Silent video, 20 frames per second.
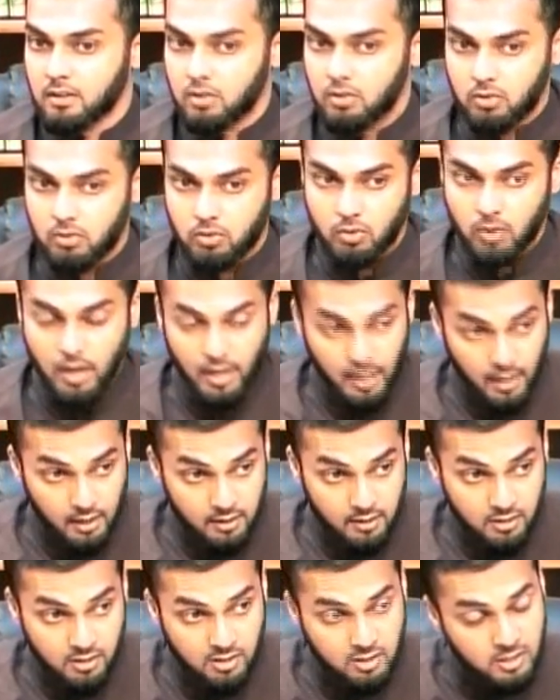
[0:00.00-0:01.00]
Okay, this
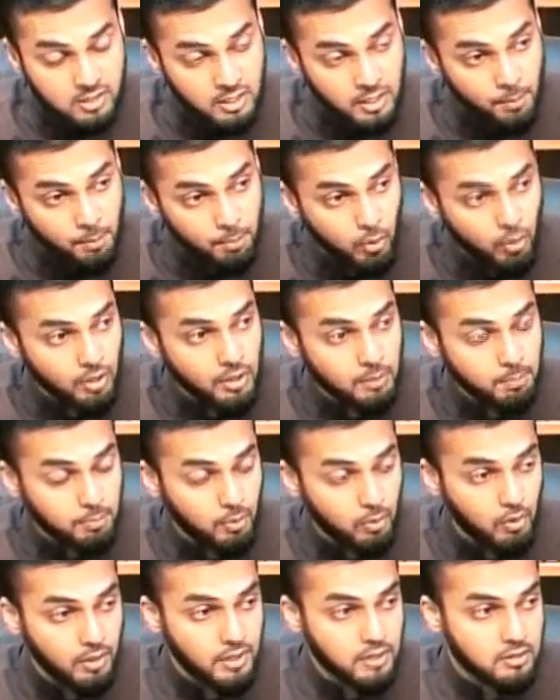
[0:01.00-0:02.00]
is an important
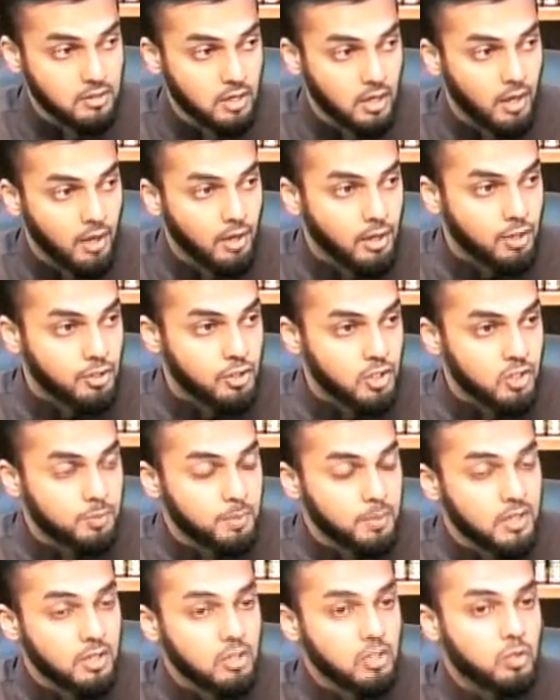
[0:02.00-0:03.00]
point. Just
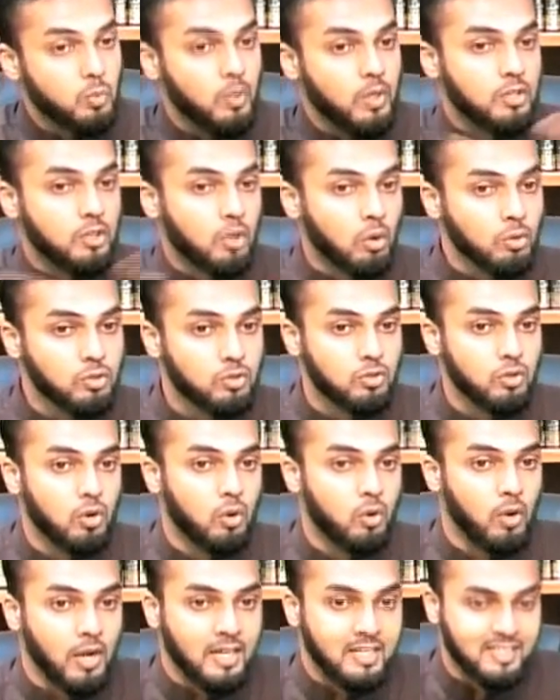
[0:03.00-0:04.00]
because we don't know
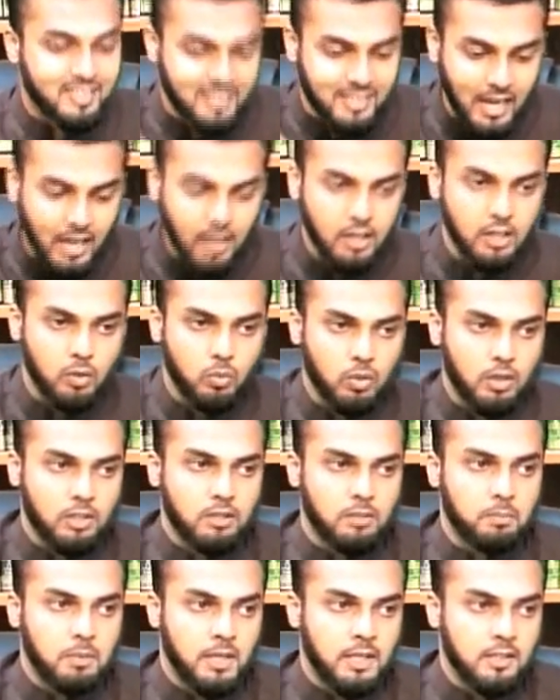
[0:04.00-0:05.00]
exactly what it
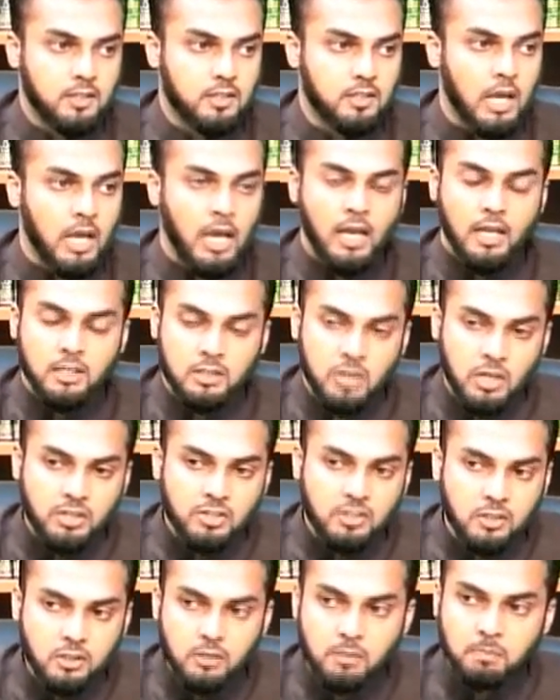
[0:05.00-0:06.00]
means
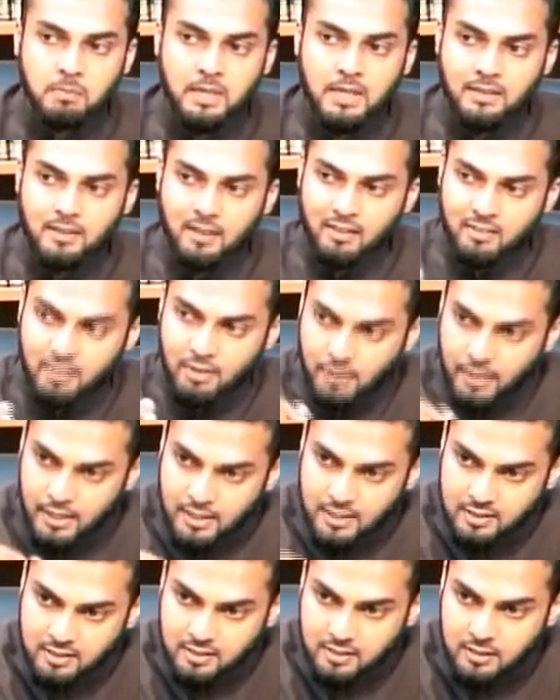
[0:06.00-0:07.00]
doesn't mean that there
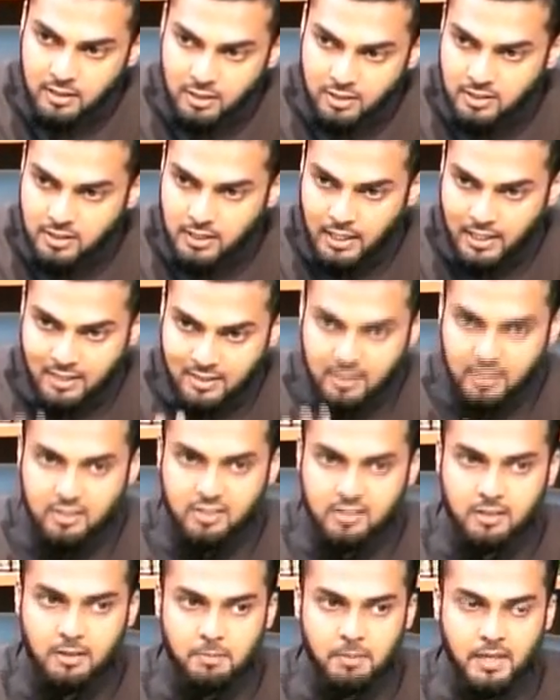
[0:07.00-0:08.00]
doesn't exist a
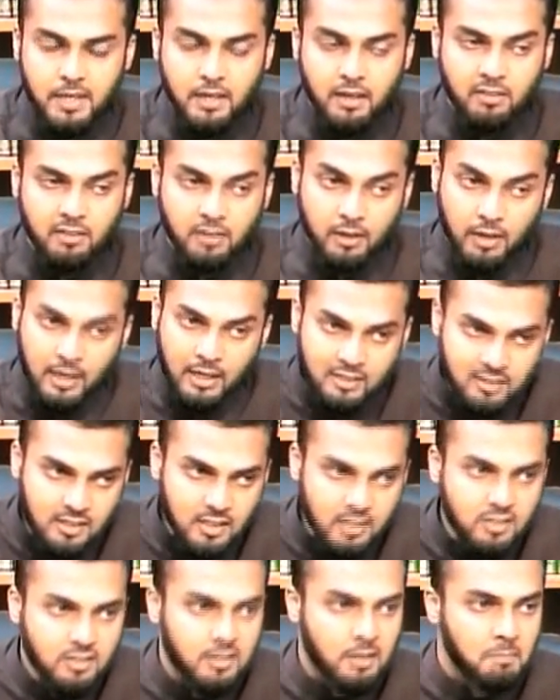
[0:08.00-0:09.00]
meaning. There exists
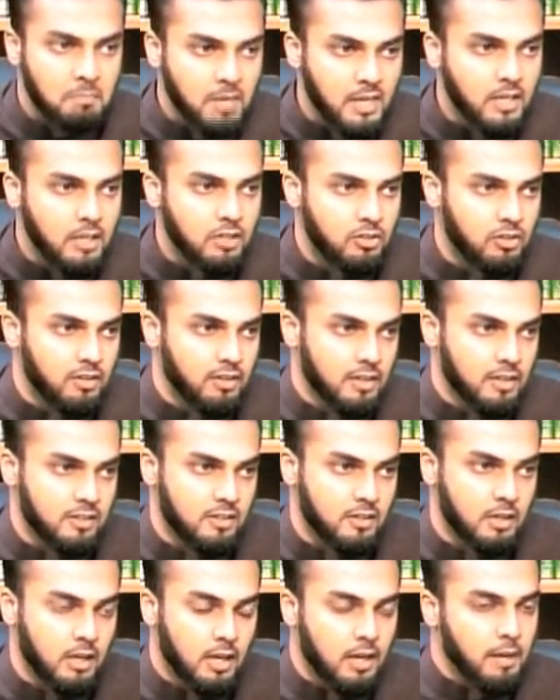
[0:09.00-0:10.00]
a meaning to this.
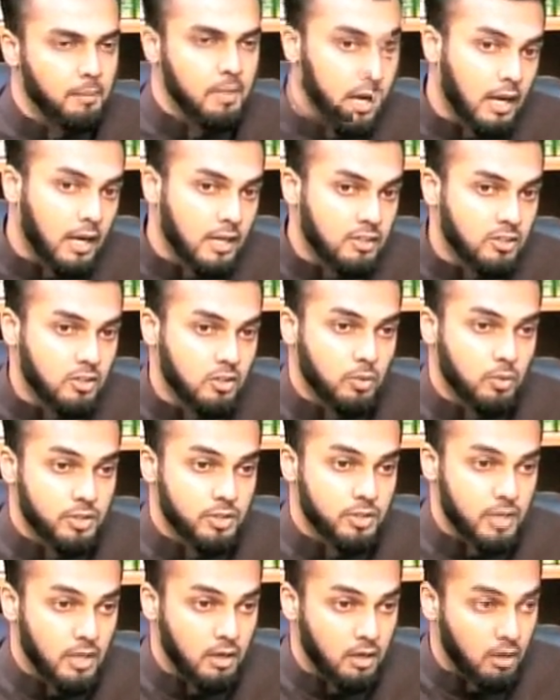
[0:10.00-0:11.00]
Allah Azza wa
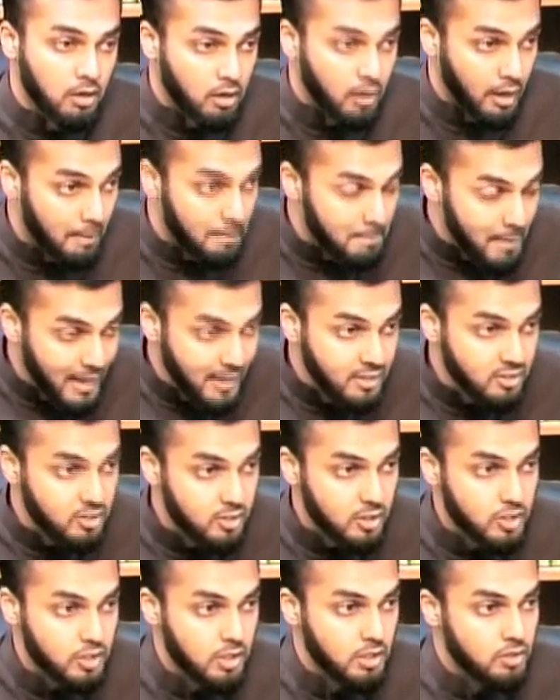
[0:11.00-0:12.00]
Jal commands us
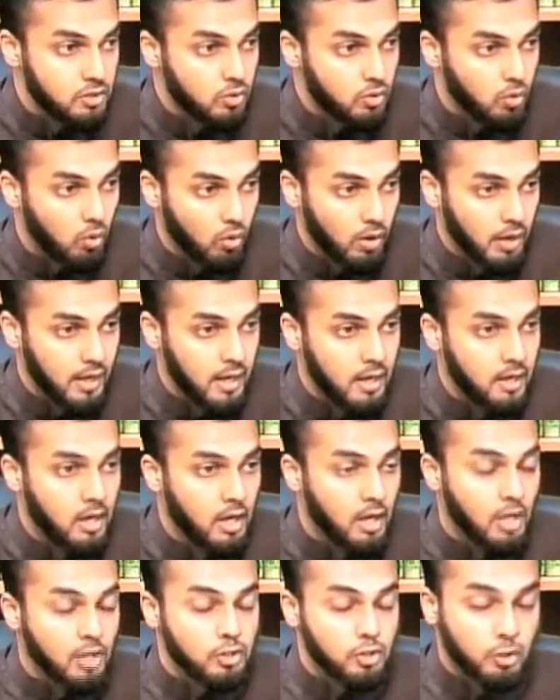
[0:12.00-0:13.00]
in the Quran
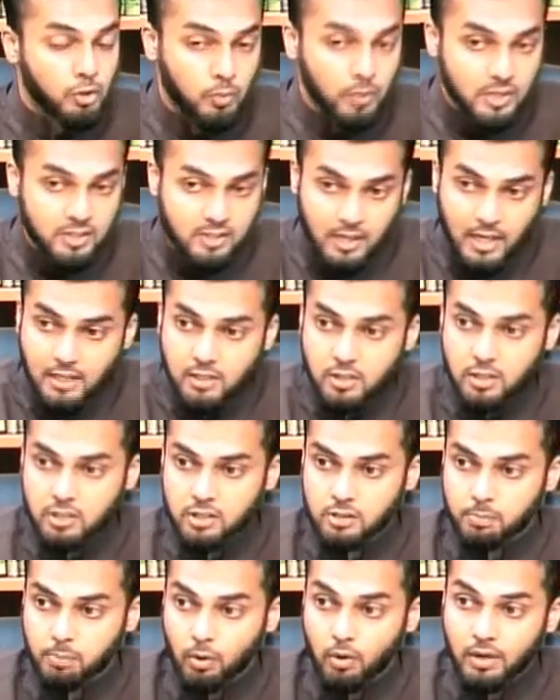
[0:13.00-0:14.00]
to recite His
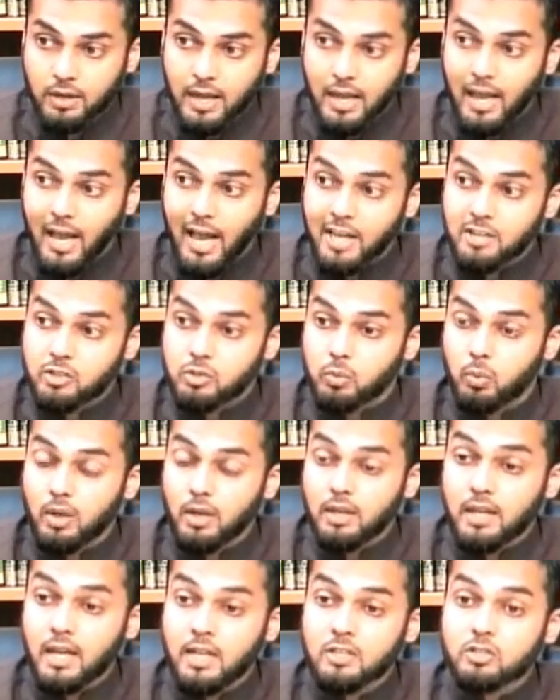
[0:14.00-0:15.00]
book as well
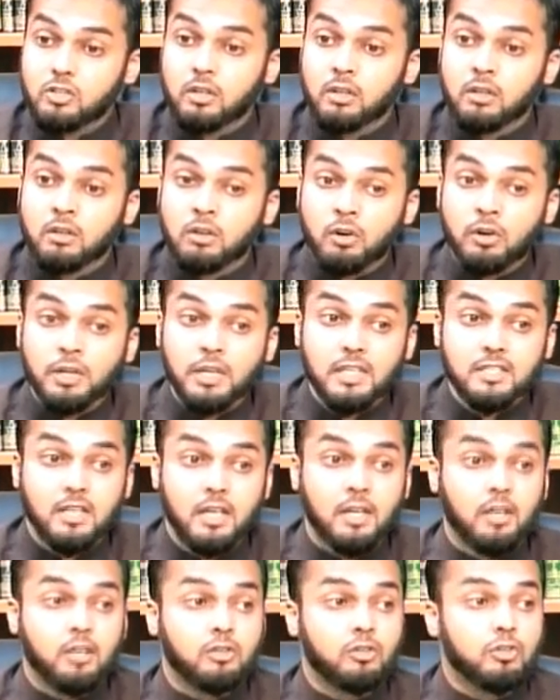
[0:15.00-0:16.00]
as learn it and
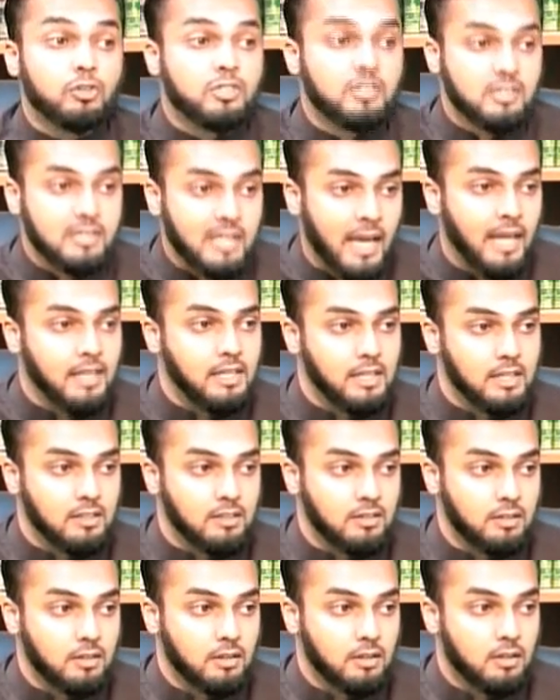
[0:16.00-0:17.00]
understand it.
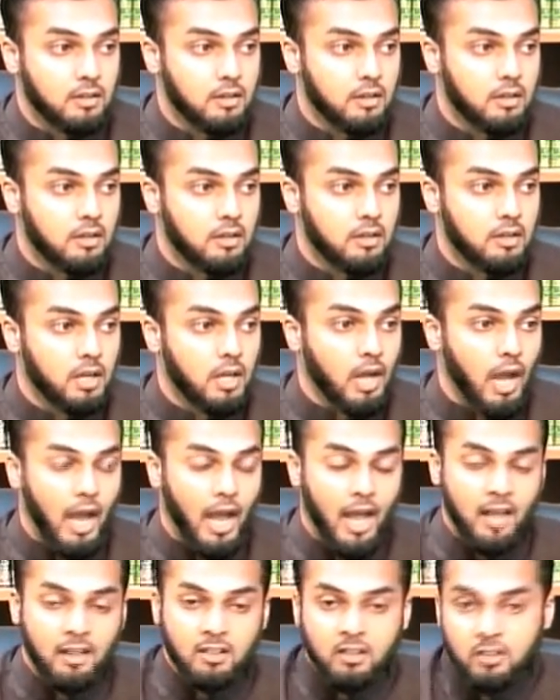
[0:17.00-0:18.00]

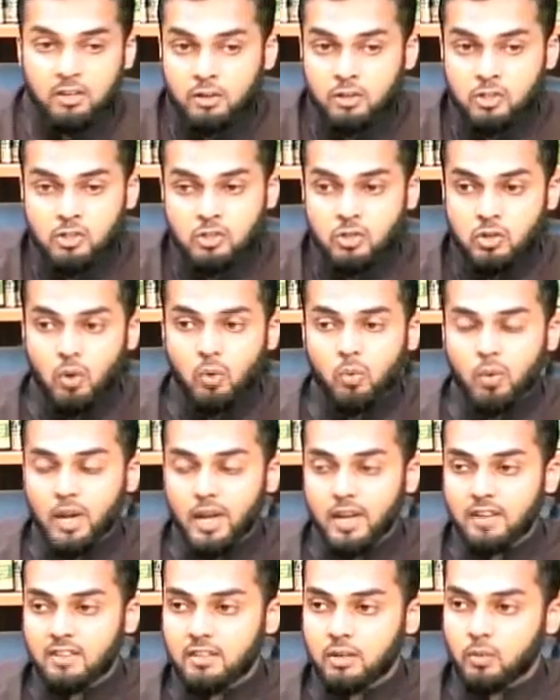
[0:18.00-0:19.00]
And there's no way
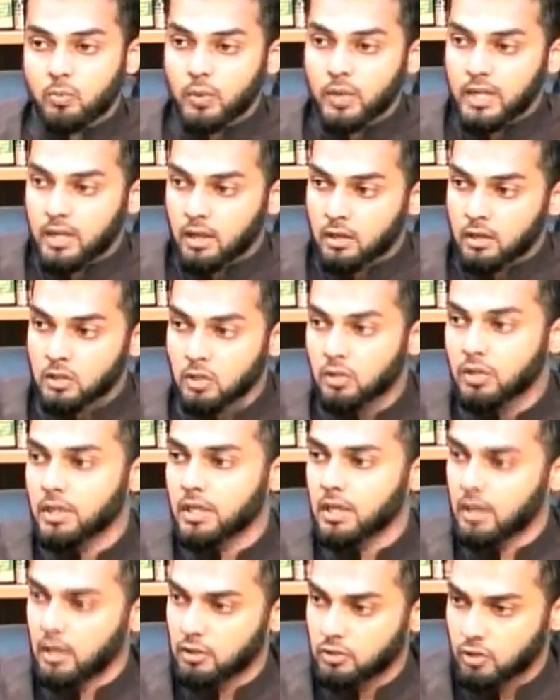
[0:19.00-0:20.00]
that we can learn and
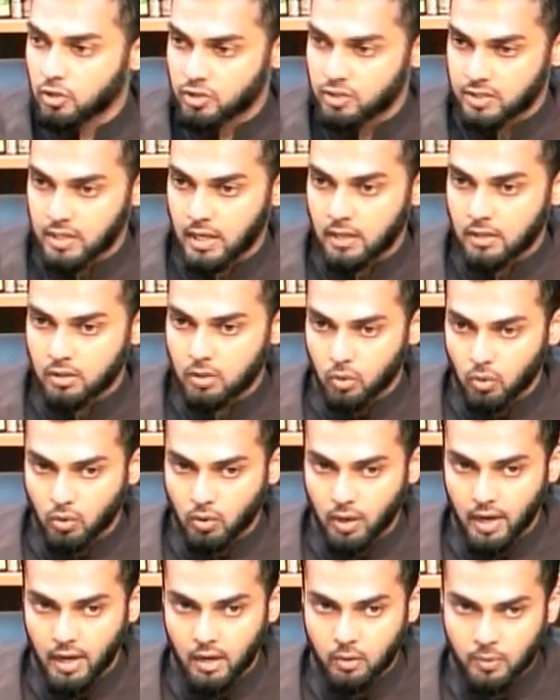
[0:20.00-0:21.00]
understand the
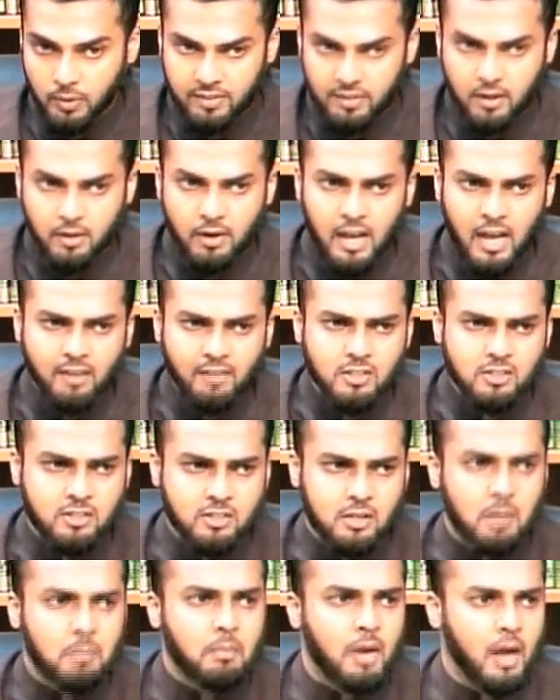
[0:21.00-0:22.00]
Quran without having
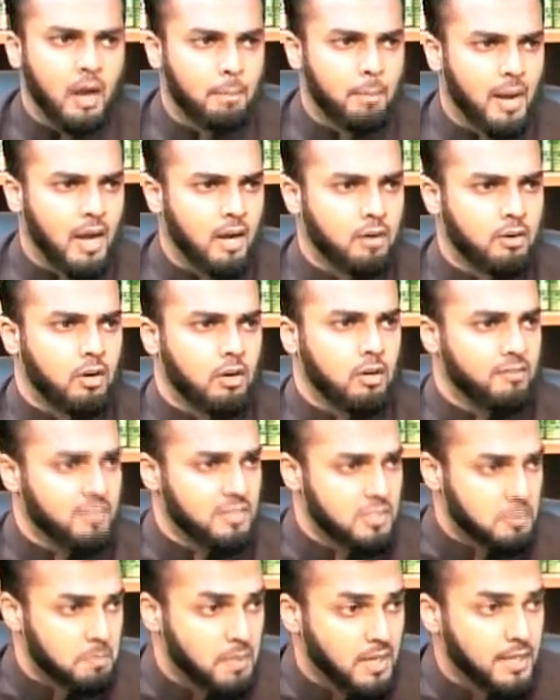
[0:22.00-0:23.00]
some background of its
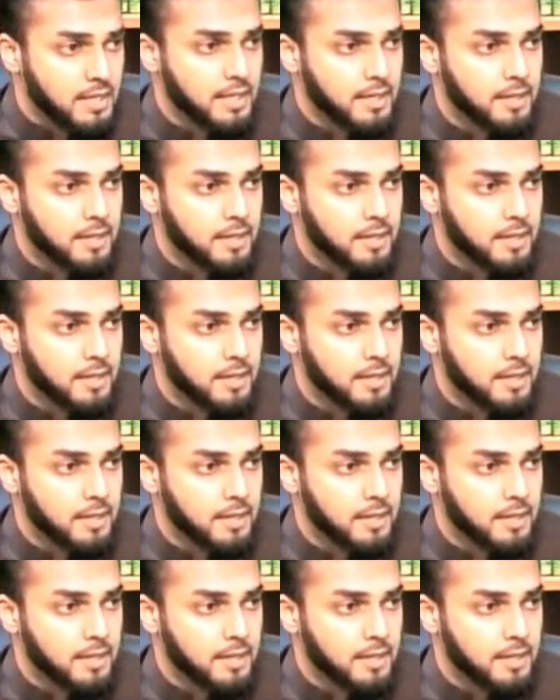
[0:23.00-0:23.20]
meaning.